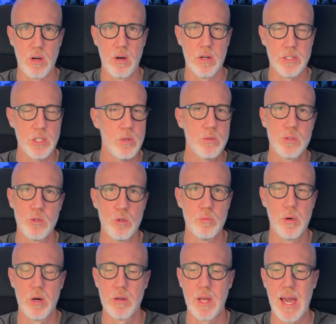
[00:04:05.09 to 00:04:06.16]
on YouTube
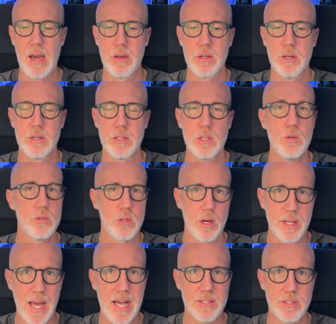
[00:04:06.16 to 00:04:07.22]
on how to use
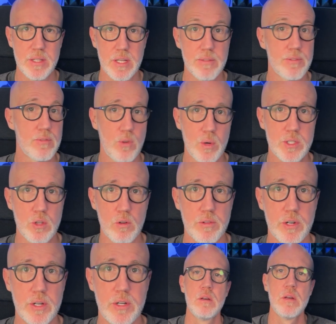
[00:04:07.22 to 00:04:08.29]
Audacity for voiceover.